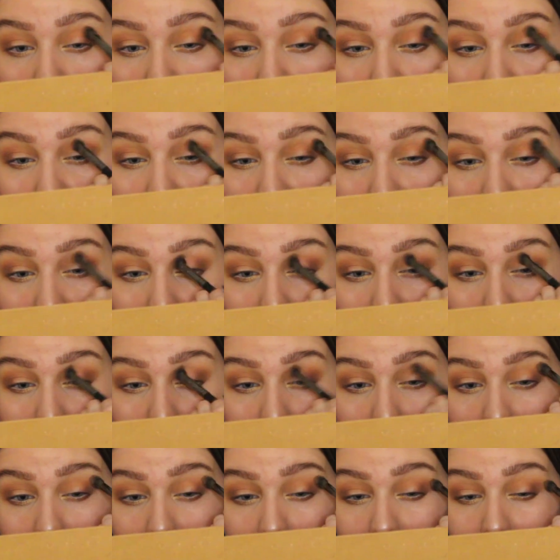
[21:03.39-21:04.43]

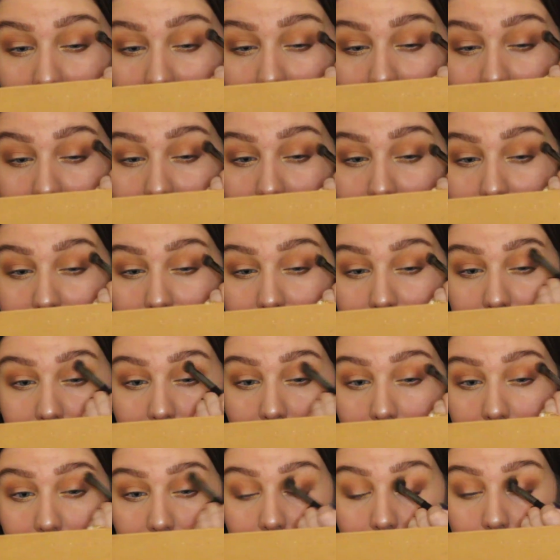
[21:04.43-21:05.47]
just
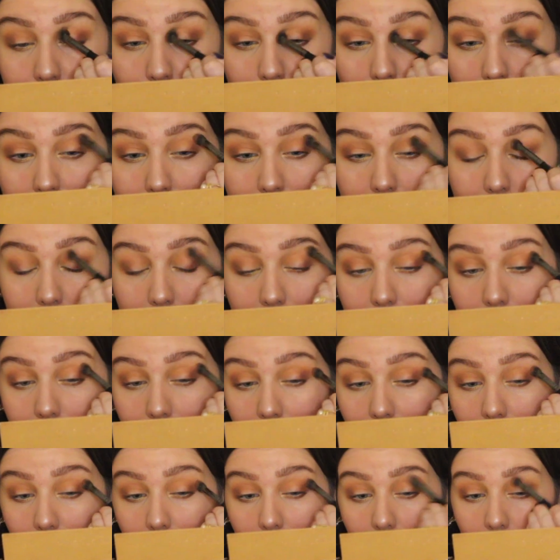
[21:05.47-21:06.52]
slightly working it
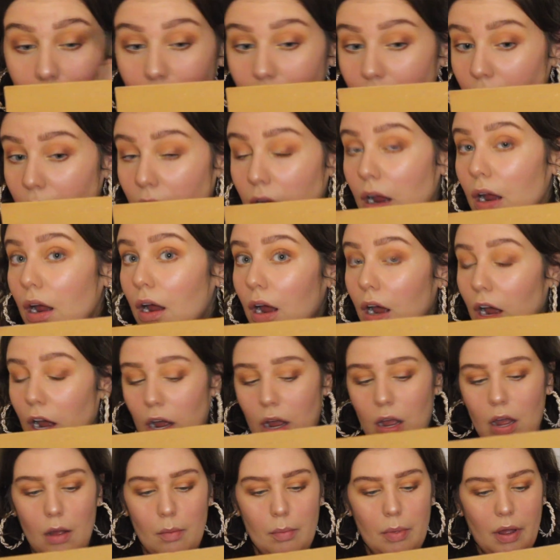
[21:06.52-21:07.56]

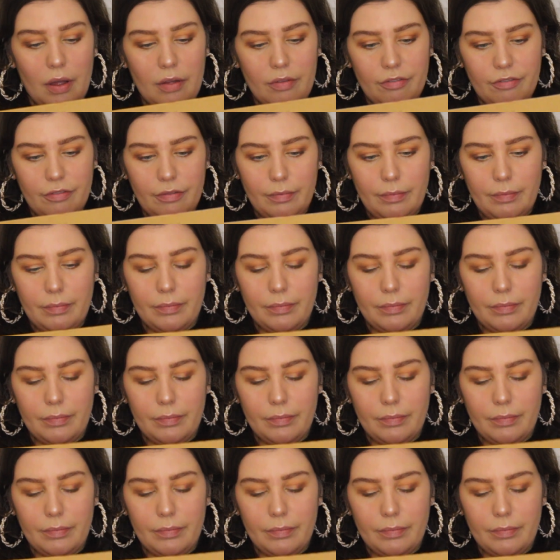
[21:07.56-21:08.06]
above.